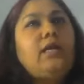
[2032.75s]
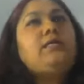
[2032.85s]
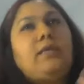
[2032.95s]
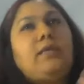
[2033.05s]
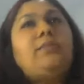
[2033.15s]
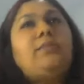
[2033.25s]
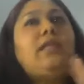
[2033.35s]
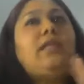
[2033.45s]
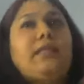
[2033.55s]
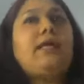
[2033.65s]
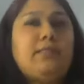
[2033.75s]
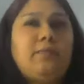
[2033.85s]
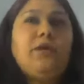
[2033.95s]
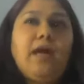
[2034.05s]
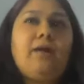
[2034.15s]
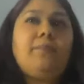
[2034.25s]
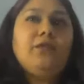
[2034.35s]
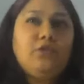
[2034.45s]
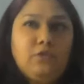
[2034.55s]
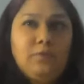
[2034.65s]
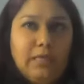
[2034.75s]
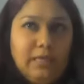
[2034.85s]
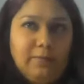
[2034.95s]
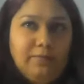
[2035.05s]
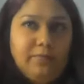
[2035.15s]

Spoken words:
Something like that similar happened to me.